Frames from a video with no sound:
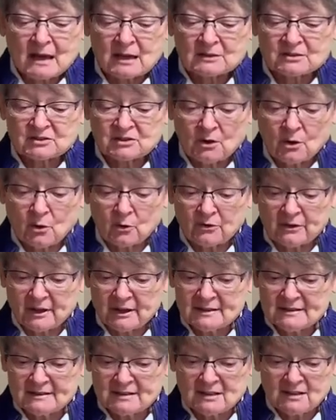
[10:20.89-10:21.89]
So
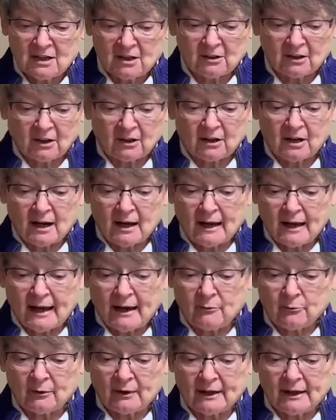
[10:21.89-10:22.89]
this year
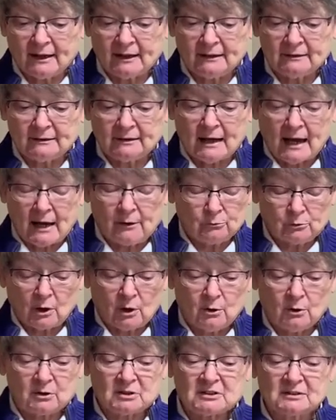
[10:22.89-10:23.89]
I
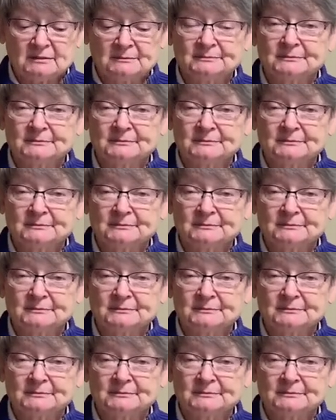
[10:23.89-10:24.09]
wrote